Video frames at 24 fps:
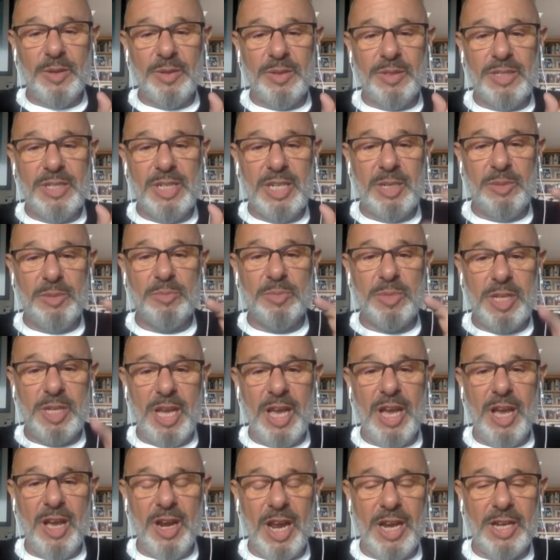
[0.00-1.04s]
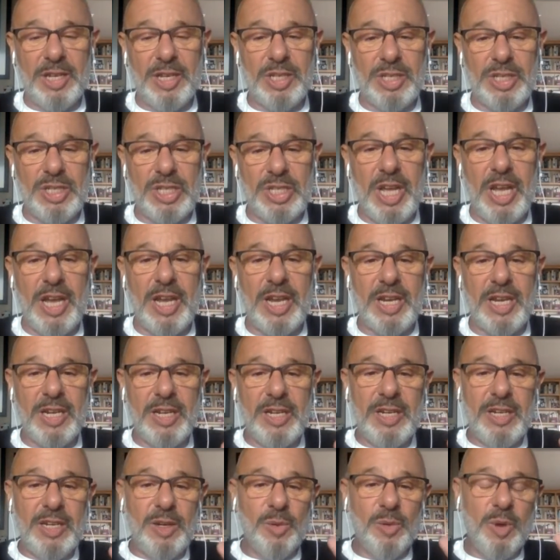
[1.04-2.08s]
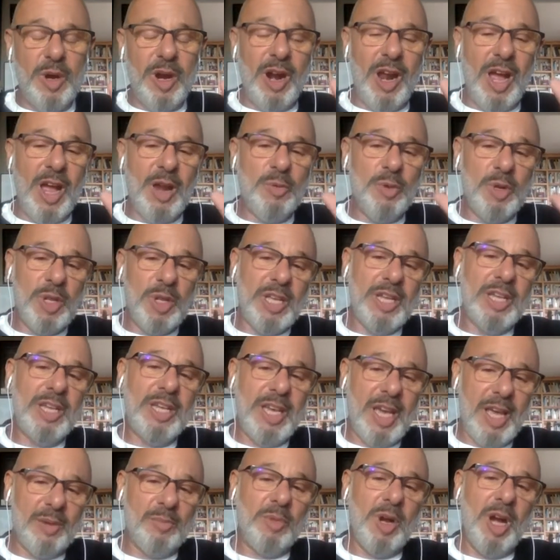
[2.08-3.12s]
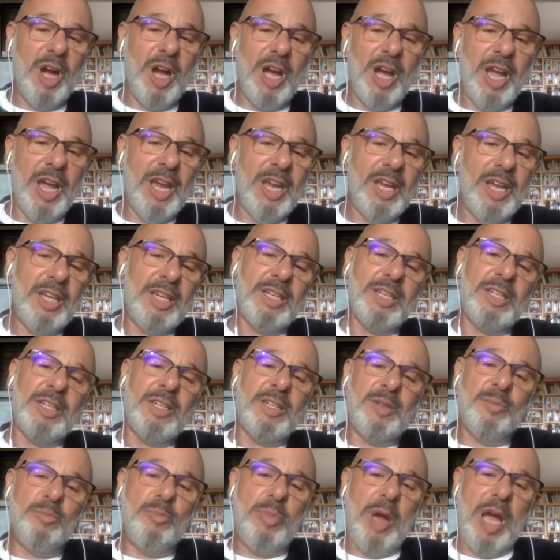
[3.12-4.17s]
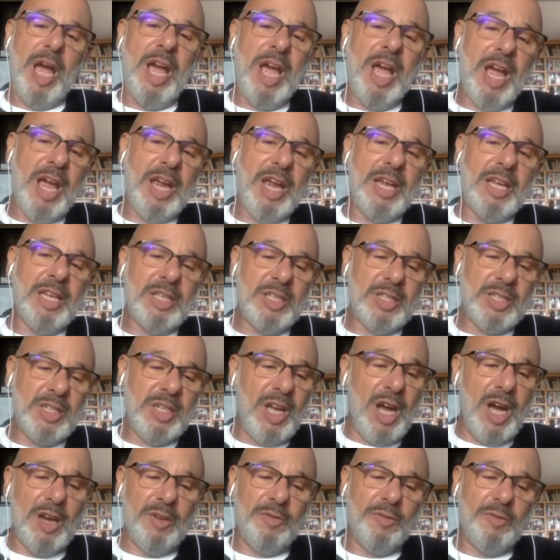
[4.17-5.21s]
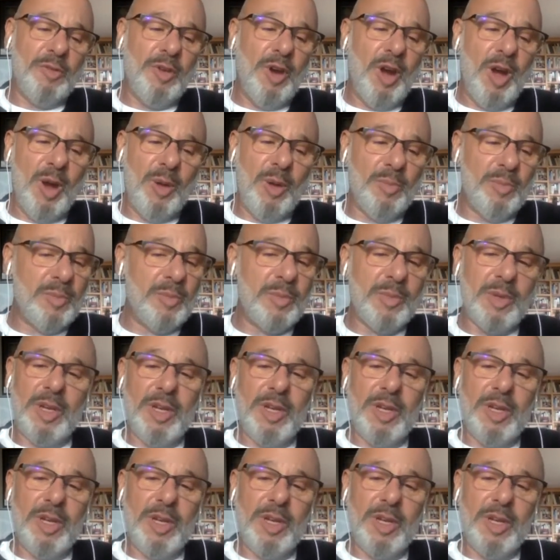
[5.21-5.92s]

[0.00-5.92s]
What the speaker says: Deep down, I just like, where I really get my bang is not from